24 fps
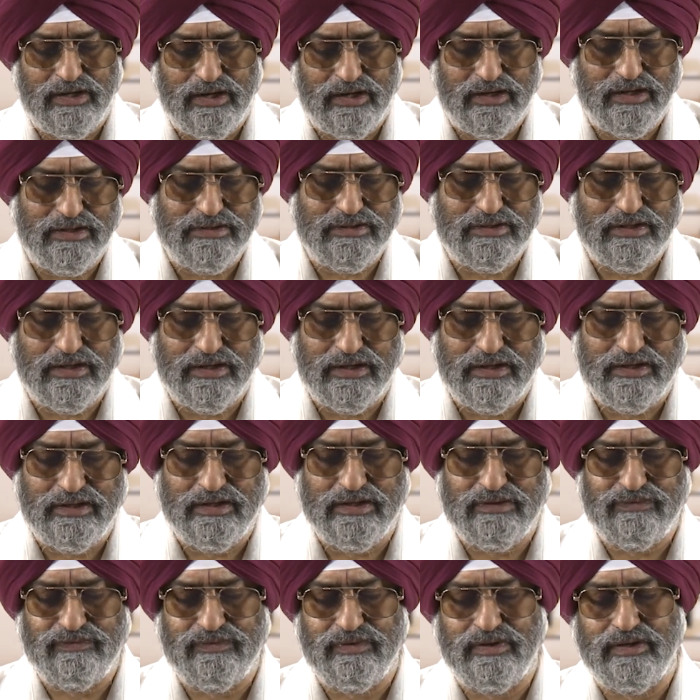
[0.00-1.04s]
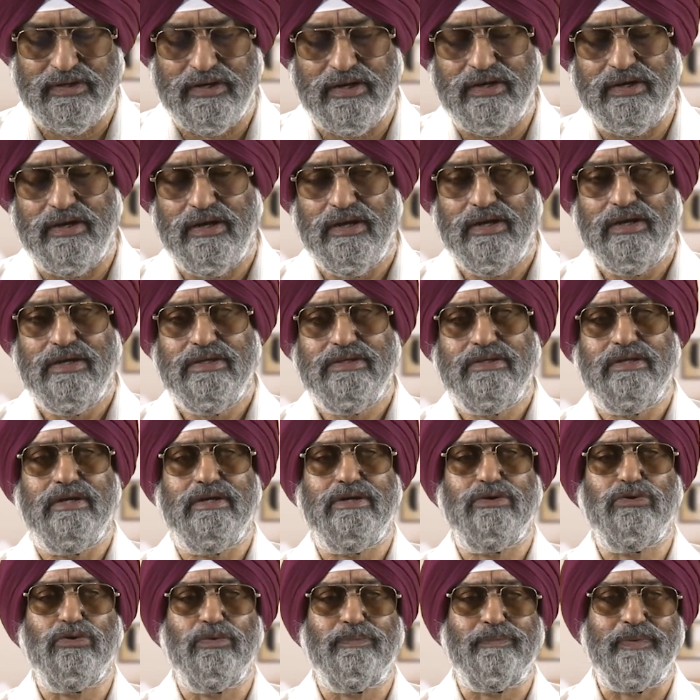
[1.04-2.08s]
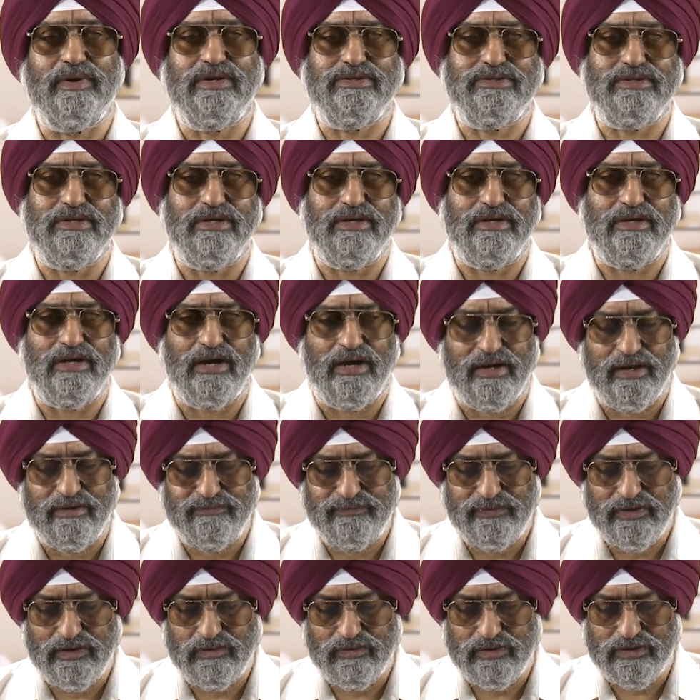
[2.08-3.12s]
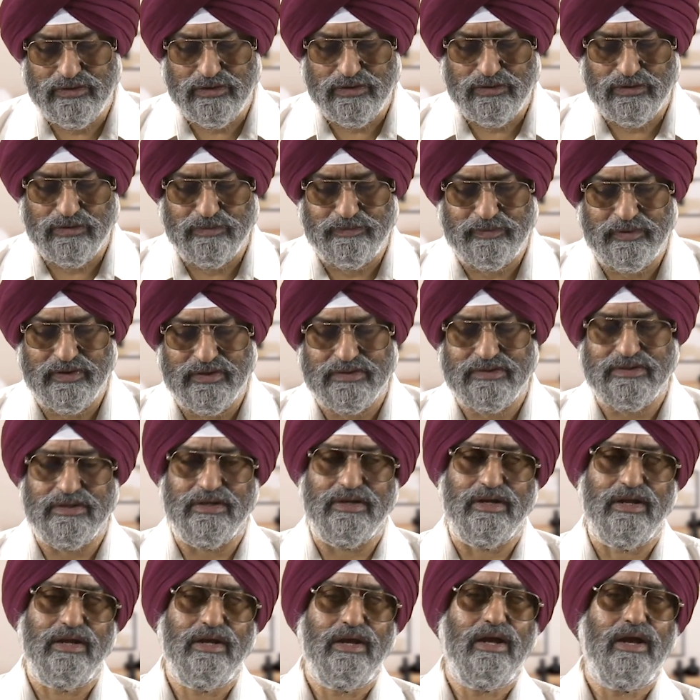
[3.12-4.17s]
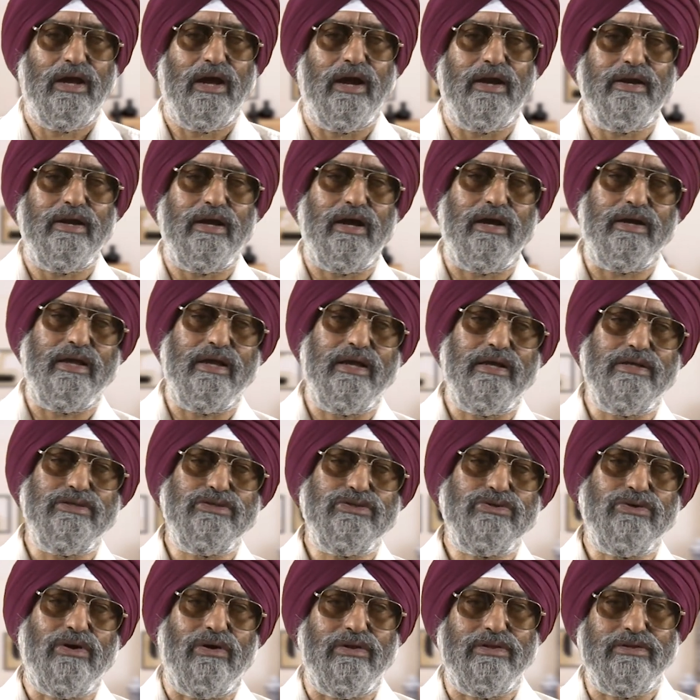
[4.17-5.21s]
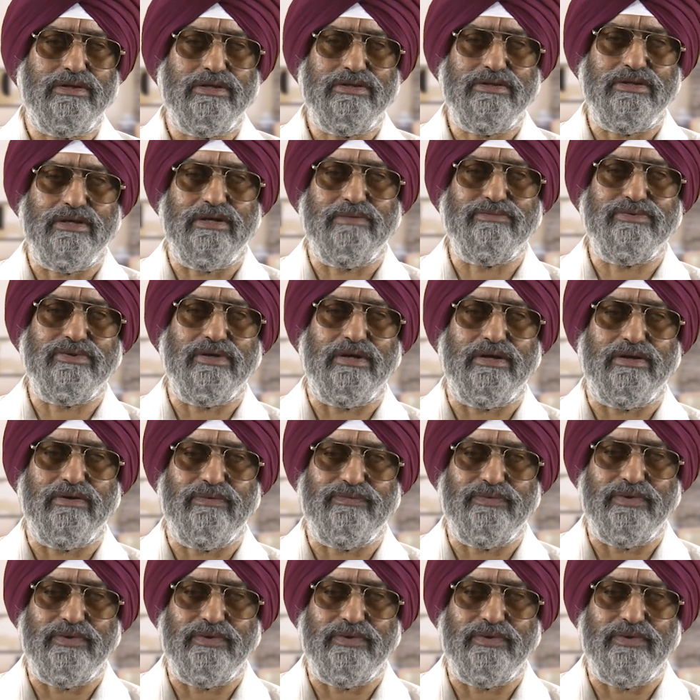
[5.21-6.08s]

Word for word: take a second risk free rate say 2 percent RF equal to 2 percent and again solve the same set of